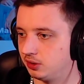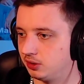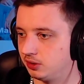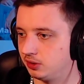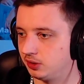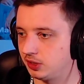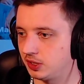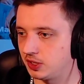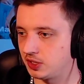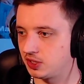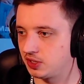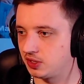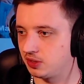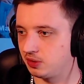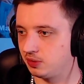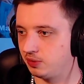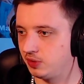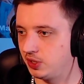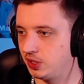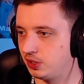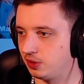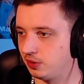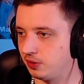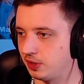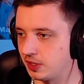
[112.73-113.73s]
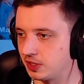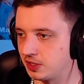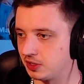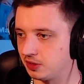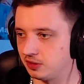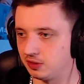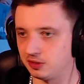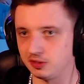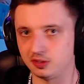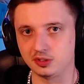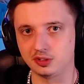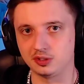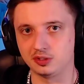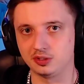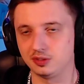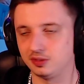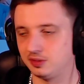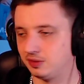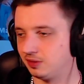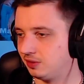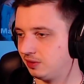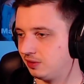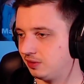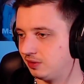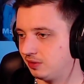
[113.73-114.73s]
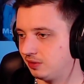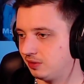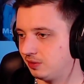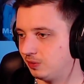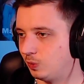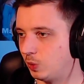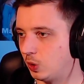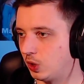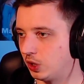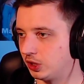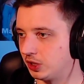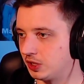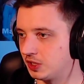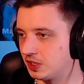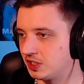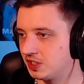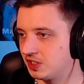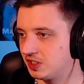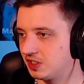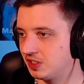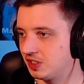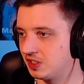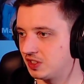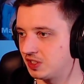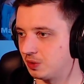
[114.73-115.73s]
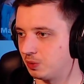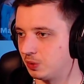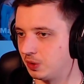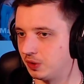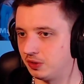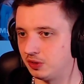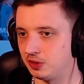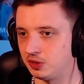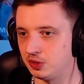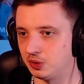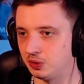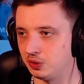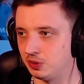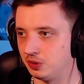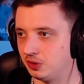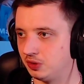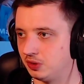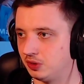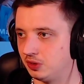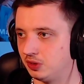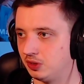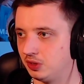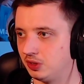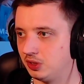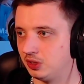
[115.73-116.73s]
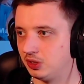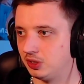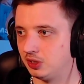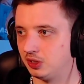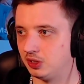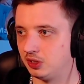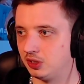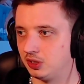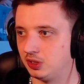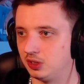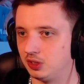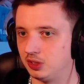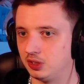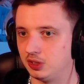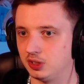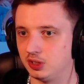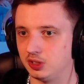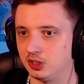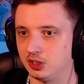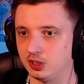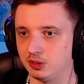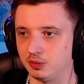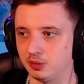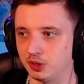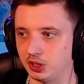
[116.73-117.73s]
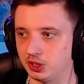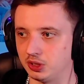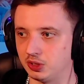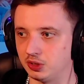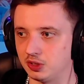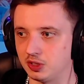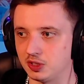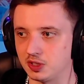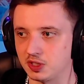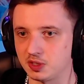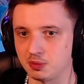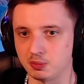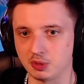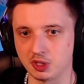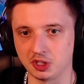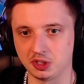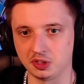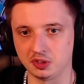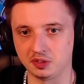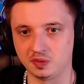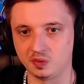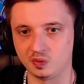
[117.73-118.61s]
This video doesn't work as I wanted to. Oh my goodness, man.